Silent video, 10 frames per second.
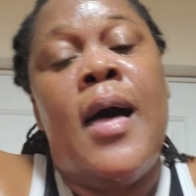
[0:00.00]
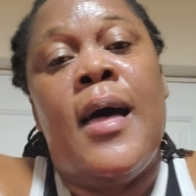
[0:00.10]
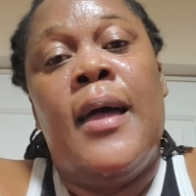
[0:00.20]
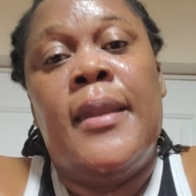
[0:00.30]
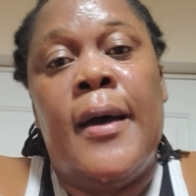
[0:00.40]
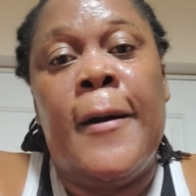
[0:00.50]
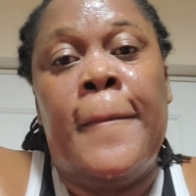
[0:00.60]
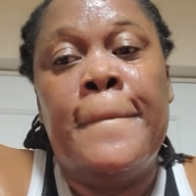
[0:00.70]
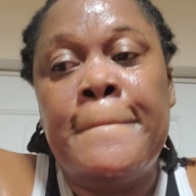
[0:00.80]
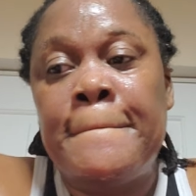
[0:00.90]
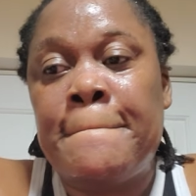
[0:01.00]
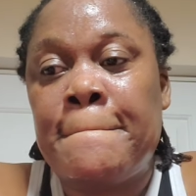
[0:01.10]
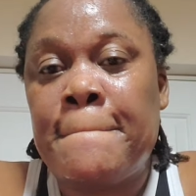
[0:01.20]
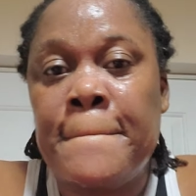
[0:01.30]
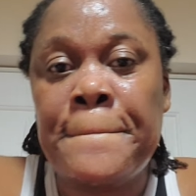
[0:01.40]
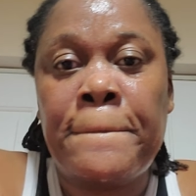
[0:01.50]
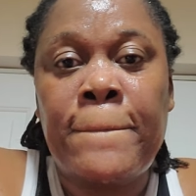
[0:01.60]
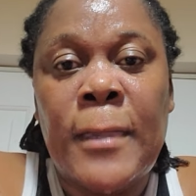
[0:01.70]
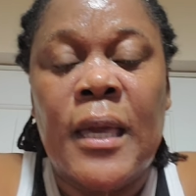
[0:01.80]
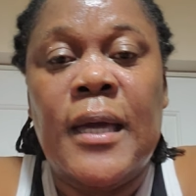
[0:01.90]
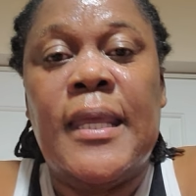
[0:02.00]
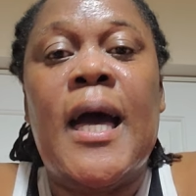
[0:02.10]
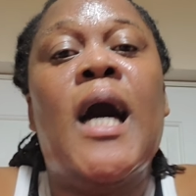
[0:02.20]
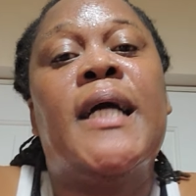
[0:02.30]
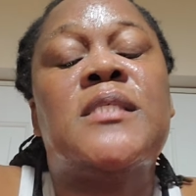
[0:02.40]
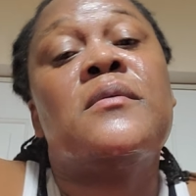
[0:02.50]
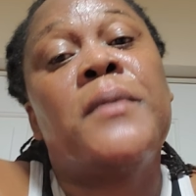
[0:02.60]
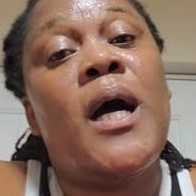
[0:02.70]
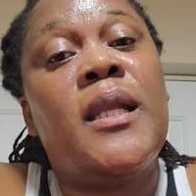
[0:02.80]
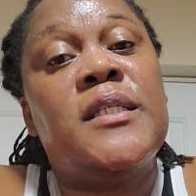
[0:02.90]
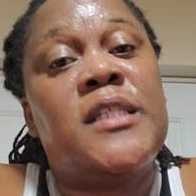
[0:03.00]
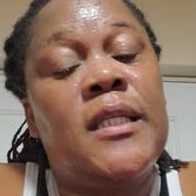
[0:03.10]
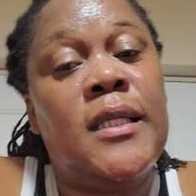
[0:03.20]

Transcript: and um, and I had some collagen